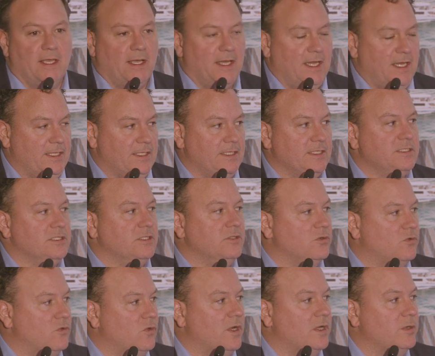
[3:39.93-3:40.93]
I think that's
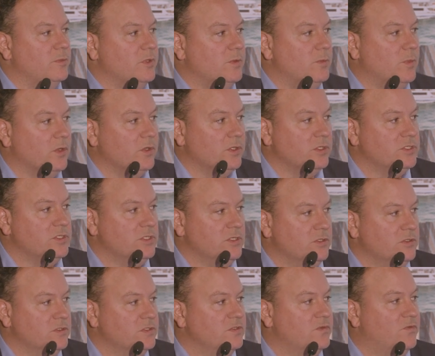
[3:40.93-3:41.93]
incredibly bullish
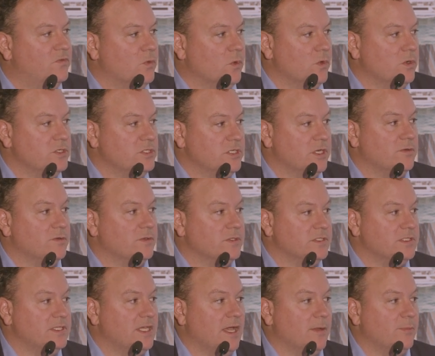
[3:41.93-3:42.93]
news for
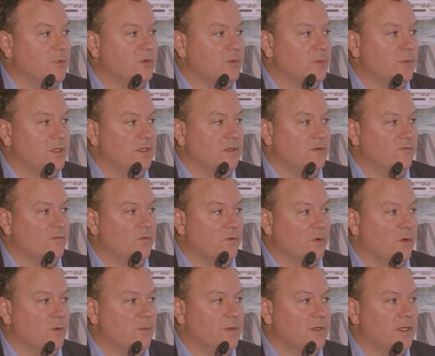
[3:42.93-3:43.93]
generalist capital being
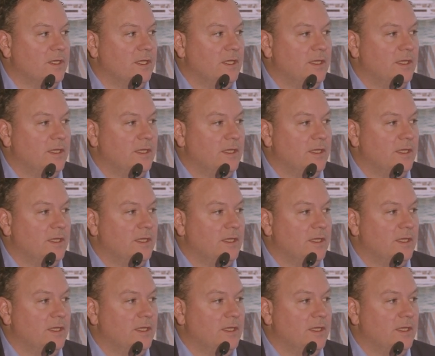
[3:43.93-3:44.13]
formed